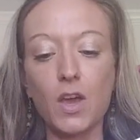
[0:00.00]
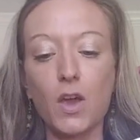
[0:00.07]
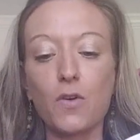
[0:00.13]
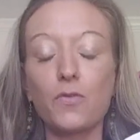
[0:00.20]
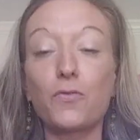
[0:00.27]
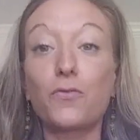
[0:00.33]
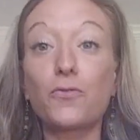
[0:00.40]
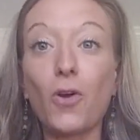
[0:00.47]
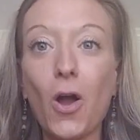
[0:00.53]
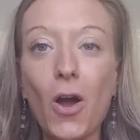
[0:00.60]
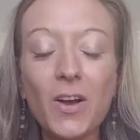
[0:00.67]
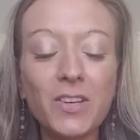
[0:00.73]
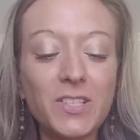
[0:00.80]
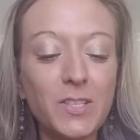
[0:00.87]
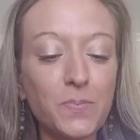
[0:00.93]

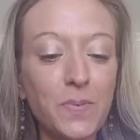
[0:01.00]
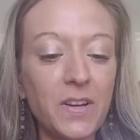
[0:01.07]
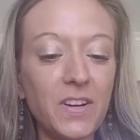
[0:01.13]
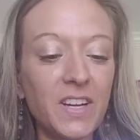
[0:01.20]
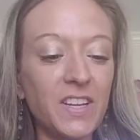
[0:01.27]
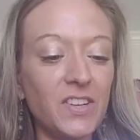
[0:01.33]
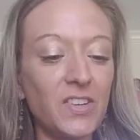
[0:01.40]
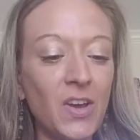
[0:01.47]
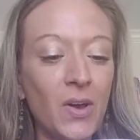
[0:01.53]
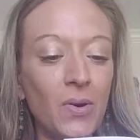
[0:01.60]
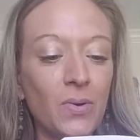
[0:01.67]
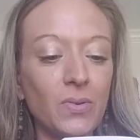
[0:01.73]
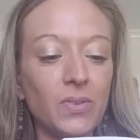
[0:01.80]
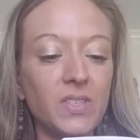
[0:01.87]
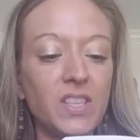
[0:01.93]
Frog Spirit
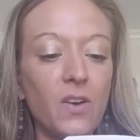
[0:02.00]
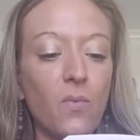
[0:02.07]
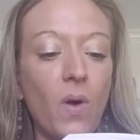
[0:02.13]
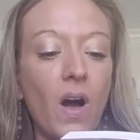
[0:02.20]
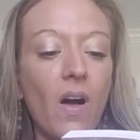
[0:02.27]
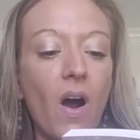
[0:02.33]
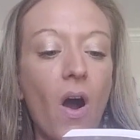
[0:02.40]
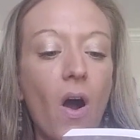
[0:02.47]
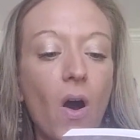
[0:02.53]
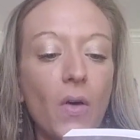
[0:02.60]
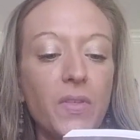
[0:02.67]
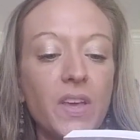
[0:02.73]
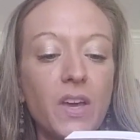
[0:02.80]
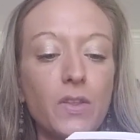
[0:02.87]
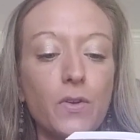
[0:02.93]
knows that while all
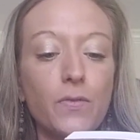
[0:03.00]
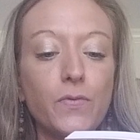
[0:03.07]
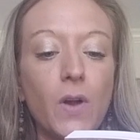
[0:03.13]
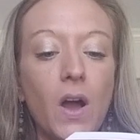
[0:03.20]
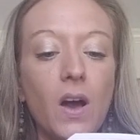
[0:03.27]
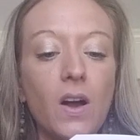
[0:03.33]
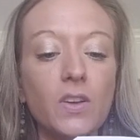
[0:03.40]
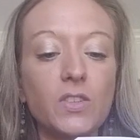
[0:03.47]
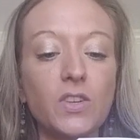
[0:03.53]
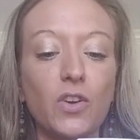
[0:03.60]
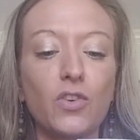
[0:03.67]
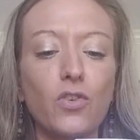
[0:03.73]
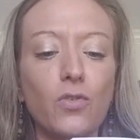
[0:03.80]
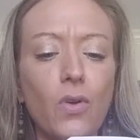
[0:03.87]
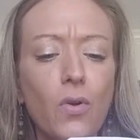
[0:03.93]
the other frogs are
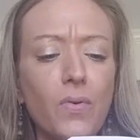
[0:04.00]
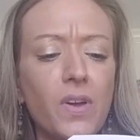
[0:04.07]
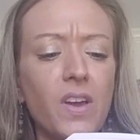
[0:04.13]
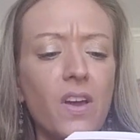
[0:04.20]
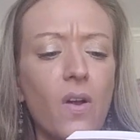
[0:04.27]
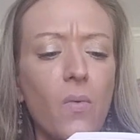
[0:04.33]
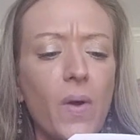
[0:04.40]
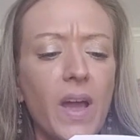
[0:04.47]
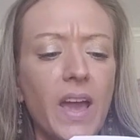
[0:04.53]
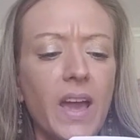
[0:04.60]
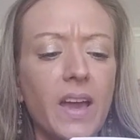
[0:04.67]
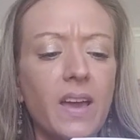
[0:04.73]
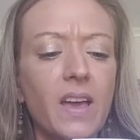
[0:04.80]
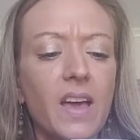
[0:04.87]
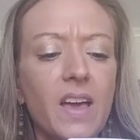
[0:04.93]
croaking
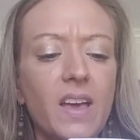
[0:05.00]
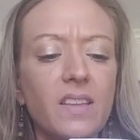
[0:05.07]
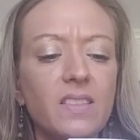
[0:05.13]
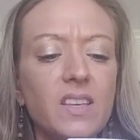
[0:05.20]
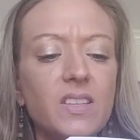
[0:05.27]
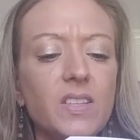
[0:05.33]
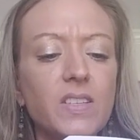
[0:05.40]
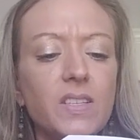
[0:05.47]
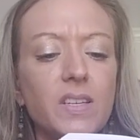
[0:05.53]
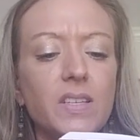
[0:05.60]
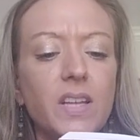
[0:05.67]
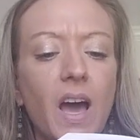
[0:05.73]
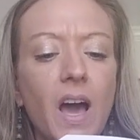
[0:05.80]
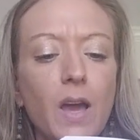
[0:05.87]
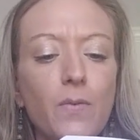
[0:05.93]
away, this is a
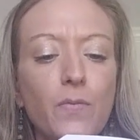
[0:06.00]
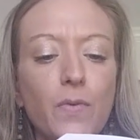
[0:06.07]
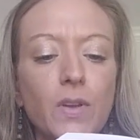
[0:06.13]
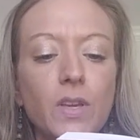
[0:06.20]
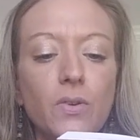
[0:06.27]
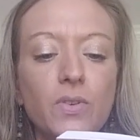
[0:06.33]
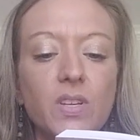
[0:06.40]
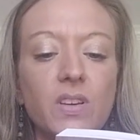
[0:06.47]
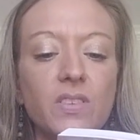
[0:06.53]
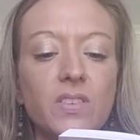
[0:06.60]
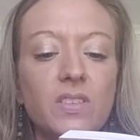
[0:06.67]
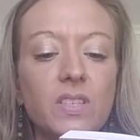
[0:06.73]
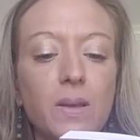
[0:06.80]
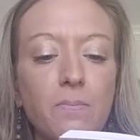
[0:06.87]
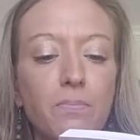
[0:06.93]
time for you to
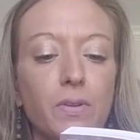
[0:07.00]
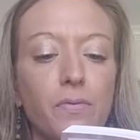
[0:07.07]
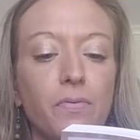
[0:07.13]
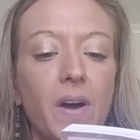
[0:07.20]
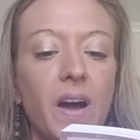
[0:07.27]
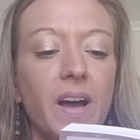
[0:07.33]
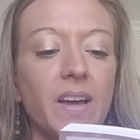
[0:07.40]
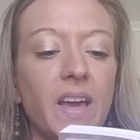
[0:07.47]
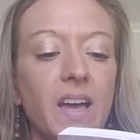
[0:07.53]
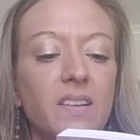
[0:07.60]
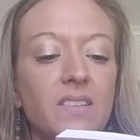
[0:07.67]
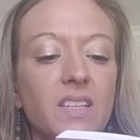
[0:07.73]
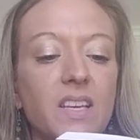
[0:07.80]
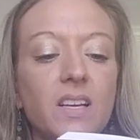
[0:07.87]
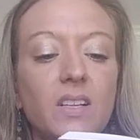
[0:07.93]
simplify
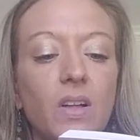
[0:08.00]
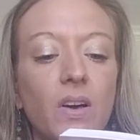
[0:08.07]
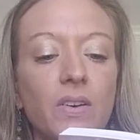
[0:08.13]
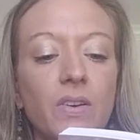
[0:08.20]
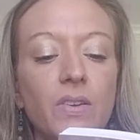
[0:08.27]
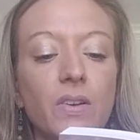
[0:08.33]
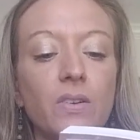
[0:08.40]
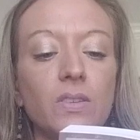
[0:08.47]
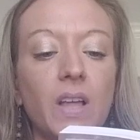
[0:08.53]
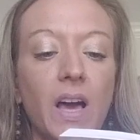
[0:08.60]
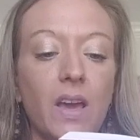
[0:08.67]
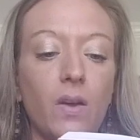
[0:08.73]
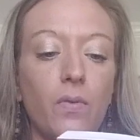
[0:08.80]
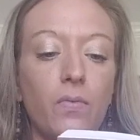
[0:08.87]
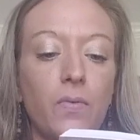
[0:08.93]
and declutter your
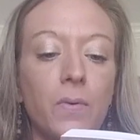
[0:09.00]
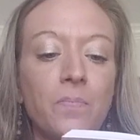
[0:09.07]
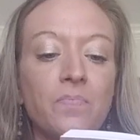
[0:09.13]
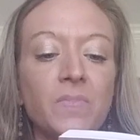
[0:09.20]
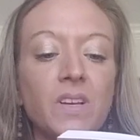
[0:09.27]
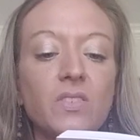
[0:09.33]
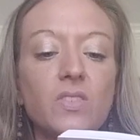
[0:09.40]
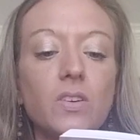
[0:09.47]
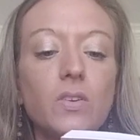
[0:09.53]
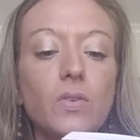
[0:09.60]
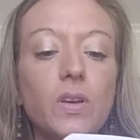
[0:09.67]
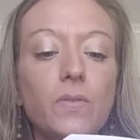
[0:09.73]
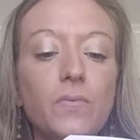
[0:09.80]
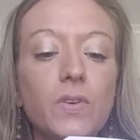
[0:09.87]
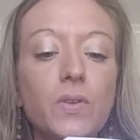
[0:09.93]
life so you
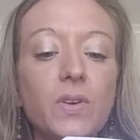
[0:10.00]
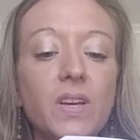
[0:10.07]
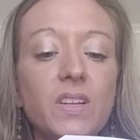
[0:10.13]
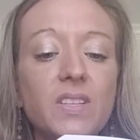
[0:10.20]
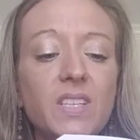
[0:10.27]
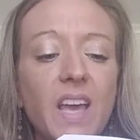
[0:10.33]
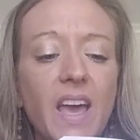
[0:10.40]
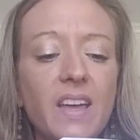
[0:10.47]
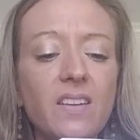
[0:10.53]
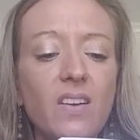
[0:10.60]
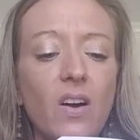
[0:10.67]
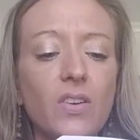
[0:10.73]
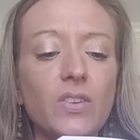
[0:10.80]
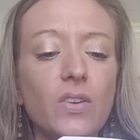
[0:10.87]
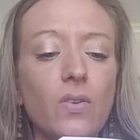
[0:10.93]
can feel content
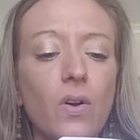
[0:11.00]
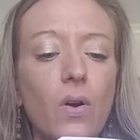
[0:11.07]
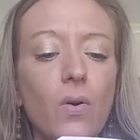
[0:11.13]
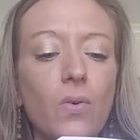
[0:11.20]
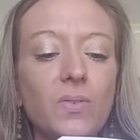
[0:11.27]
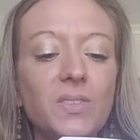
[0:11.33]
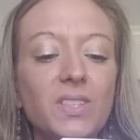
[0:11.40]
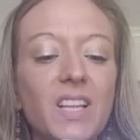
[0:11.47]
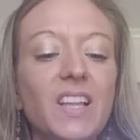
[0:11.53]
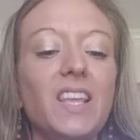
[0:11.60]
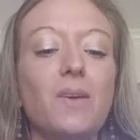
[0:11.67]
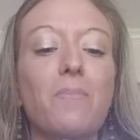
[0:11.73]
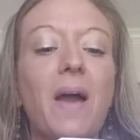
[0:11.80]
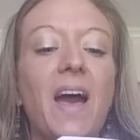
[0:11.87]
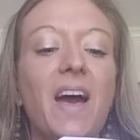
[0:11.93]
on your own
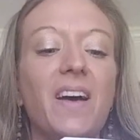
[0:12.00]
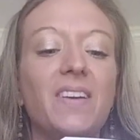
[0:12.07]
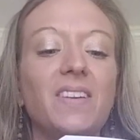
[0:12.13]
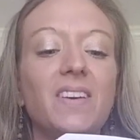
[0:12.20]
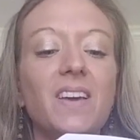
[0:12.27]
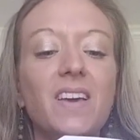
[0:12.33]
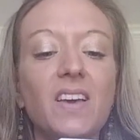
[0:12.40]
lily pad.